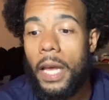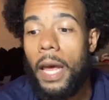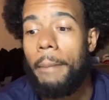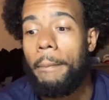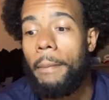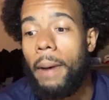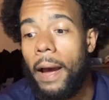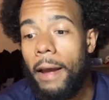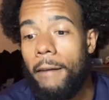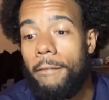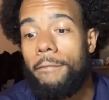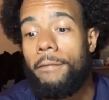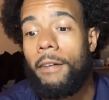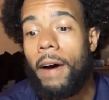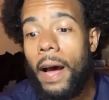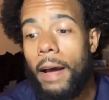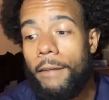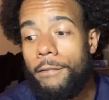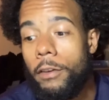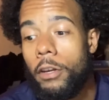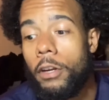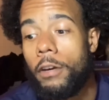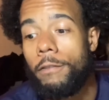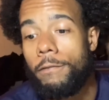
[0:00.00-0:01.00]
and my
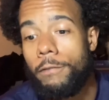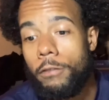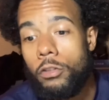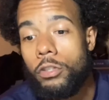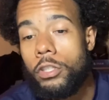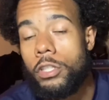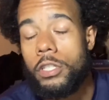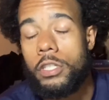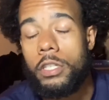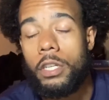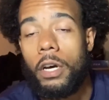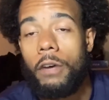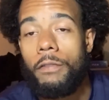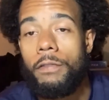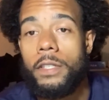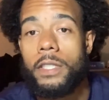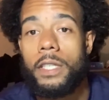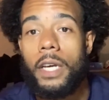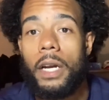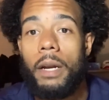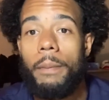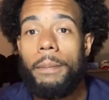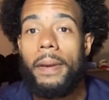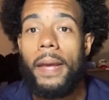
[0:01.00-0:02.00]
5-year future self is
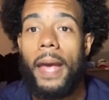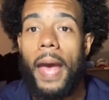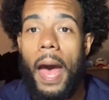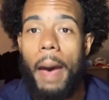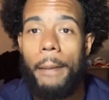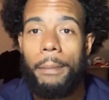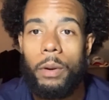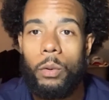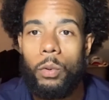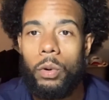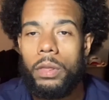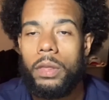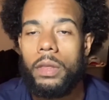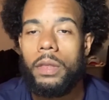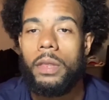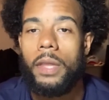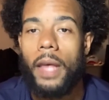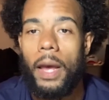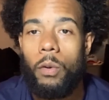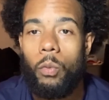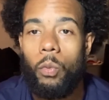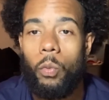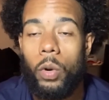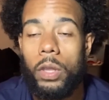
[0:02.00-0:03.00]
going to be happy
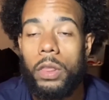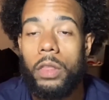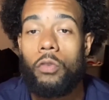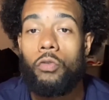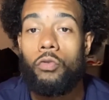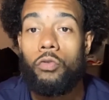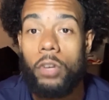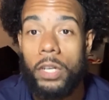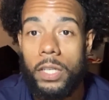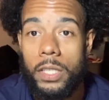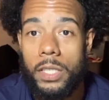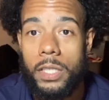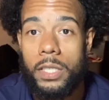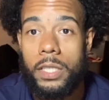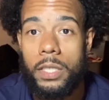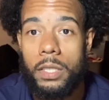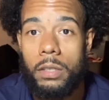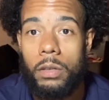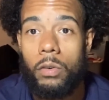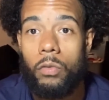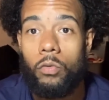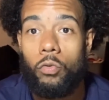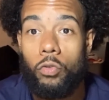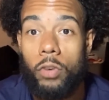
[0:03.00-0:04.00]
with the
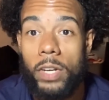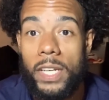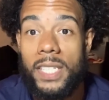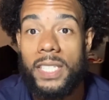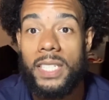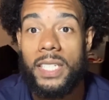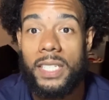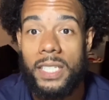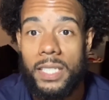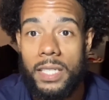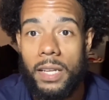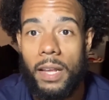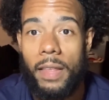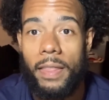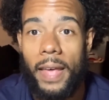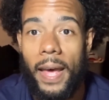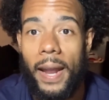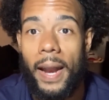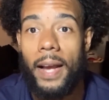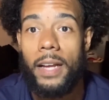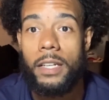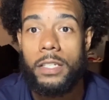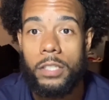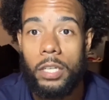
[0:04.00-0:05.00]
risks that
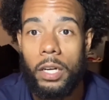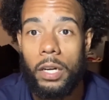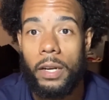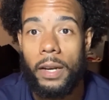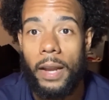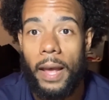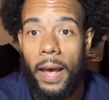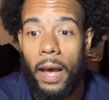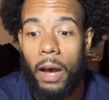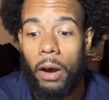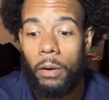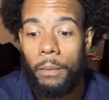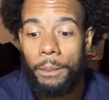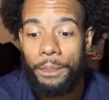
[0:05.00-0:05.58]
I took now.